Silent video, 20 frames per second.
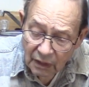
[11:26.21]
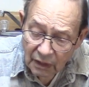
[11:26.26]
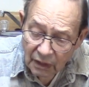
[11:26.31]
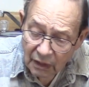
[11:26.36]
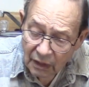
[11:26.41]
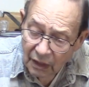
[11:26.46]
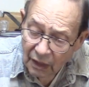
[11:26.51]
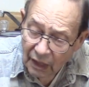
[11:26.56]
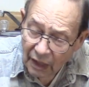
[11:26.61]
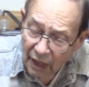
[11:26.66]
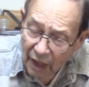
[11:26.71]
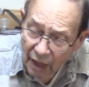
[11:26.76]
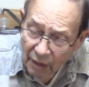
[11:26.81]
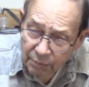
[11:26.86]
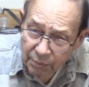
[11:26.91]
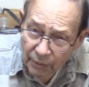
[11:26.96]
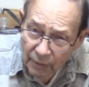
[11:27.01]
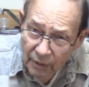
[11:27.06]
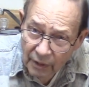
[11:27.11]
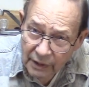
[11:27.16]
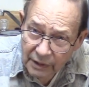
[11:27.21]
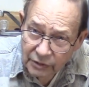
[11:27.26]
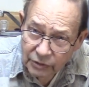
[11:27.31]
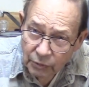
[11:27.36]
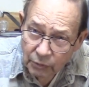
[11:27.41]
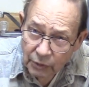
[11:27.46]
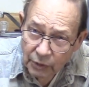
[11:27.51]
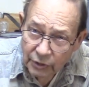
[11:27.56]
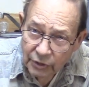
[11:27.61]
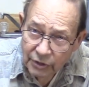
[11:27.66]
operates
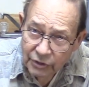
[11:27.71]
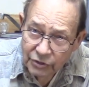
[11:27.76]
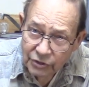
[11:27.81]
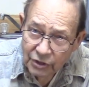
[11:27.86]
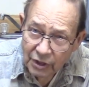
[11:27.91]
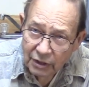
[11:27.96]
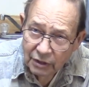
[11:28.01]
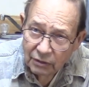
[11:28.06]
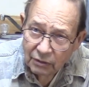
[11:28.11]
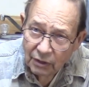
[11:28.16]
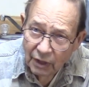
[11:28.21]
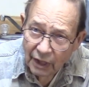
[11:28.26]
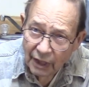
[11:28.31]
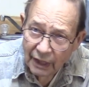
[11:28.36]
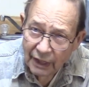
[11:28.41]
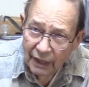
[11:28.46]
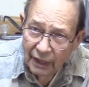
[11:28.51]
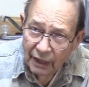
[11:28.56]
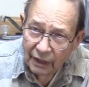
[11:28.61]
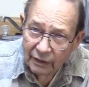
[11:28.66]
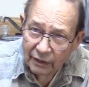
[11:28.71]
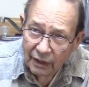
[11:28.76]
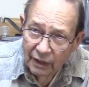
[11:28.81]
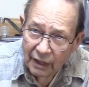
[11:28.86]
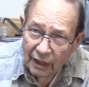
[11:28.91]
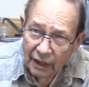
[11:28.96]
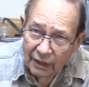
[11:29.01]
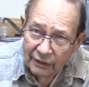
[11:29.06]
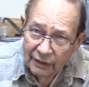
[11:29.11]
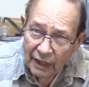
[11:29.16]
with a single hand,
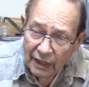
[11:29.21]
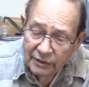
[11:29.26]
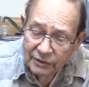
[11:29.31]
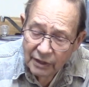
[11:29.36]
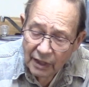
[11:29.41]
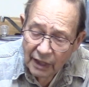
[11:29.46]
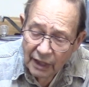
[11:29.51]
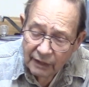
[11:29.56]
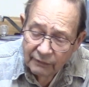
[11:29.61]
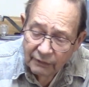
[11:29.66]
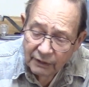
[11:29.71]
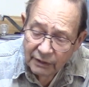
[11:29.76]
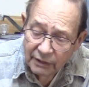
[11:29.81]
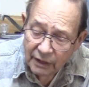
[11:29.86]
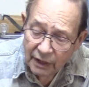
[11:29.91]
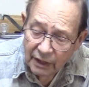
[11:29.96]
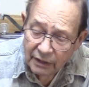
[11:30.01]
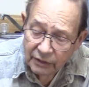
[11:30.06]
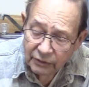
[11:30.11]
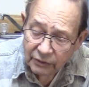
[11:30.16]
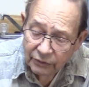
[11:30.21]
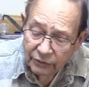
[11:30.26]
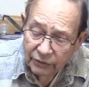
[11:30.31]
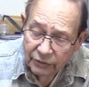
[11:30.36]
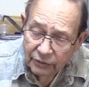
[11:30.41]
and that's advantageous